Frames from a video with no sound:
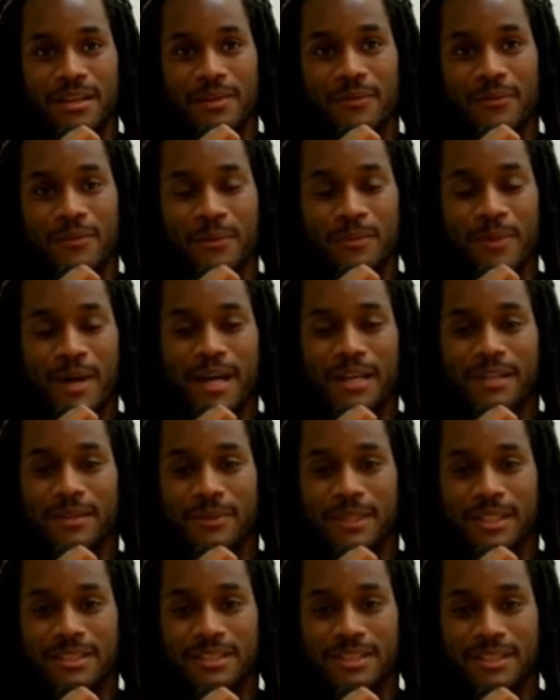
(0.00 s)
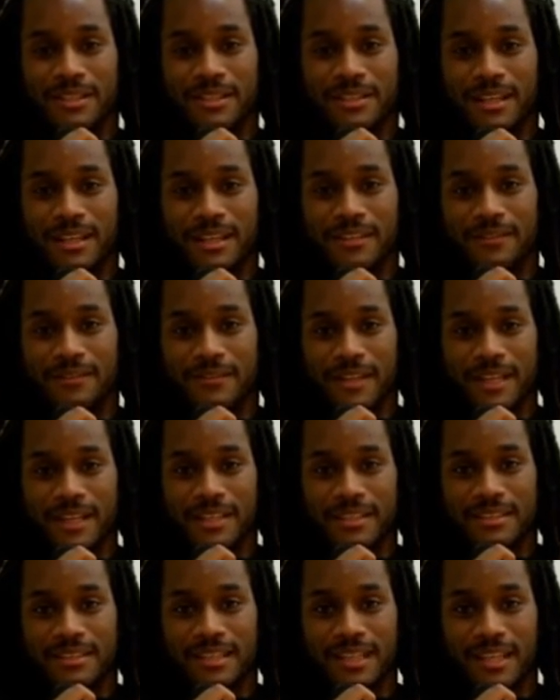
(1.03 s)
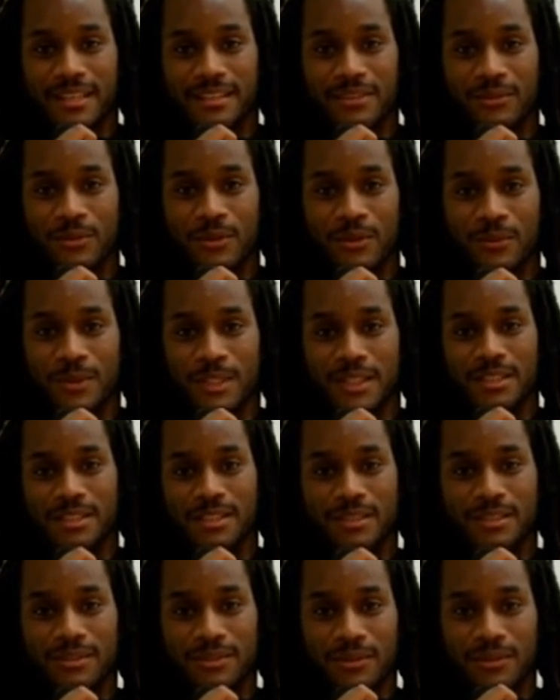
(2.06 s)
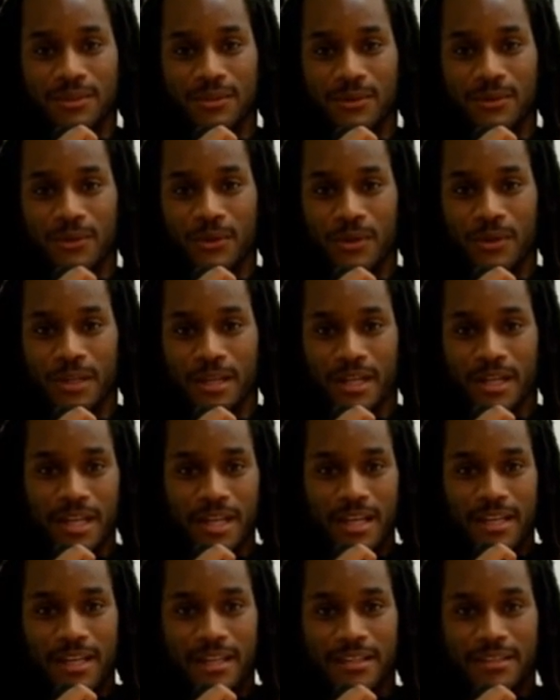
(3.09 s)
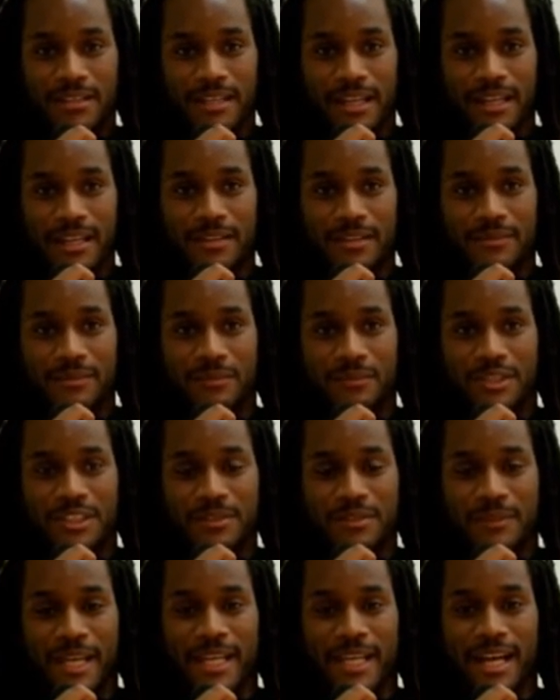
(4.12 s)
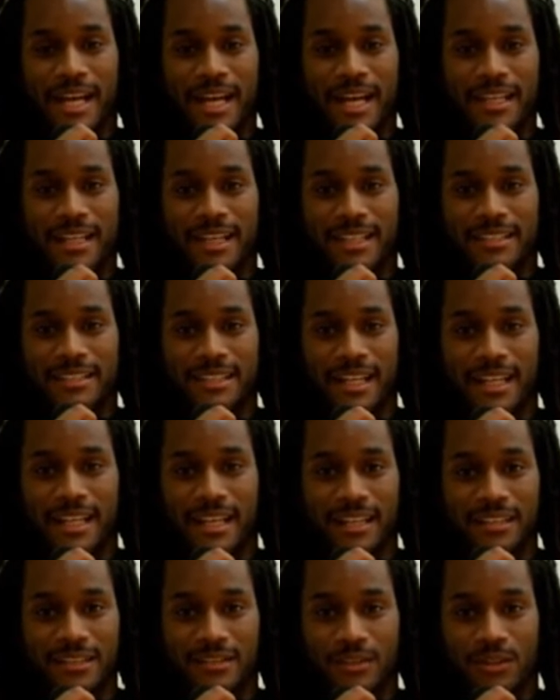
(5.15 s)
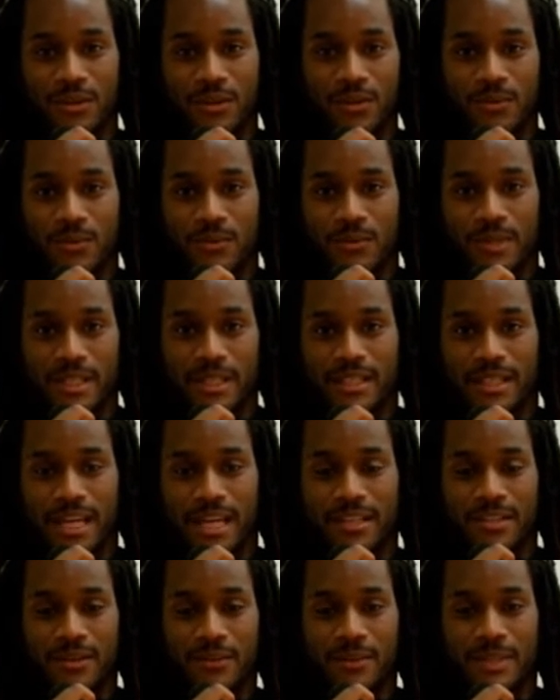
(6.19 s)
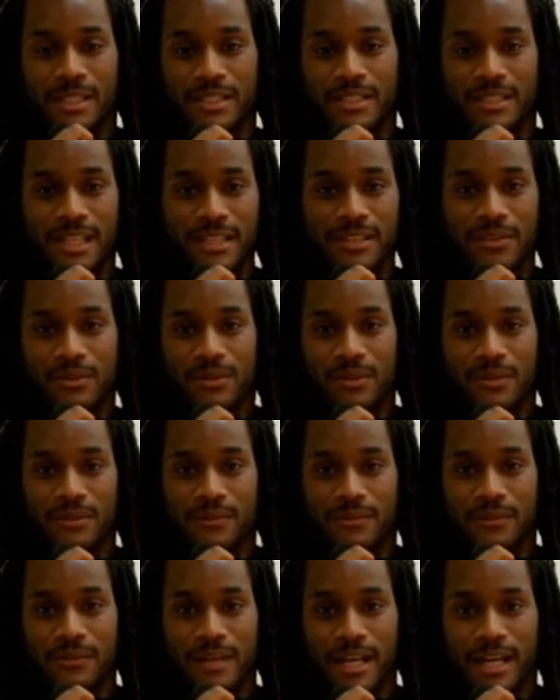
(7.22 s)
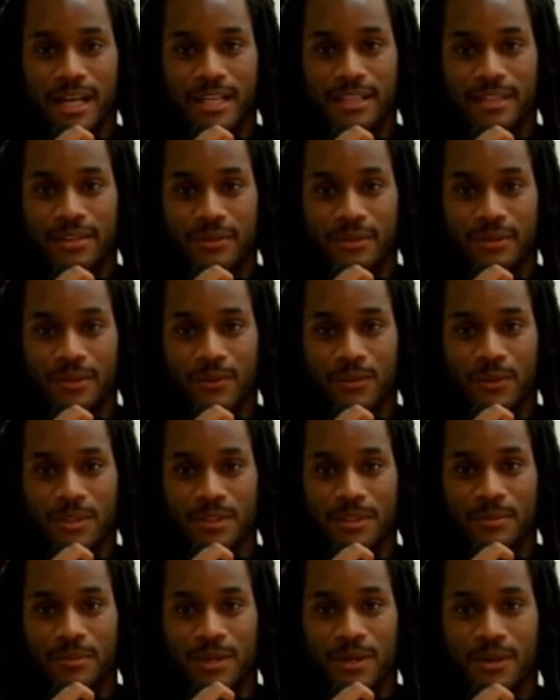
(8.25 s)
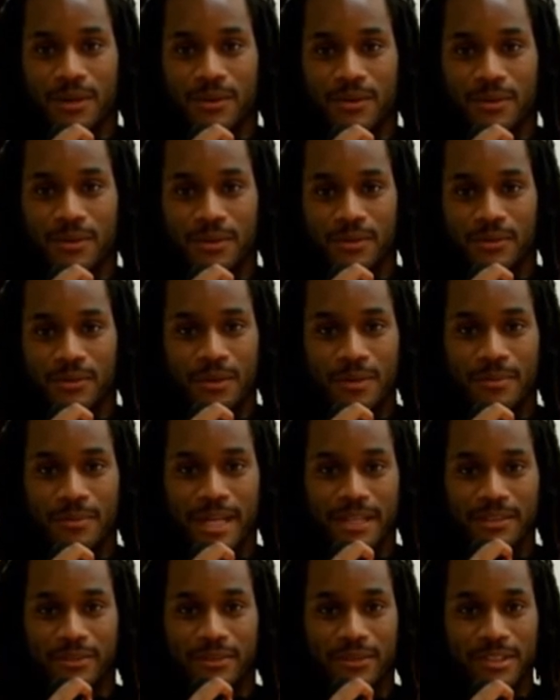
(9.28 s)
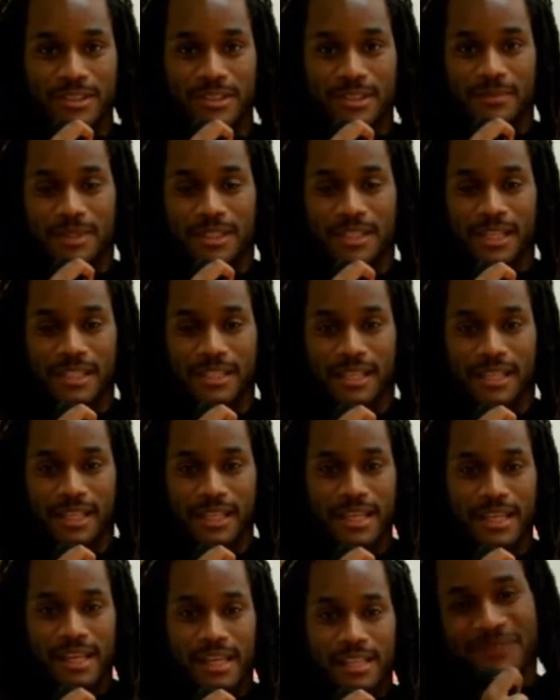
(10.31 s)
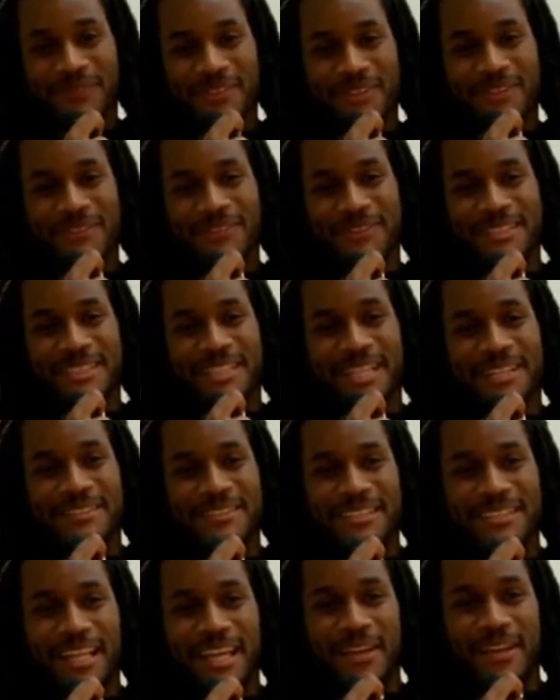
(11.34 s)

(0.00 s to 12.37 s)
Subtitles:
we bonded with each other kind of fast, knowing what each other do on the court, just making eye contact. I know when he going for an alley or want the ball or going back door or something like that. With James,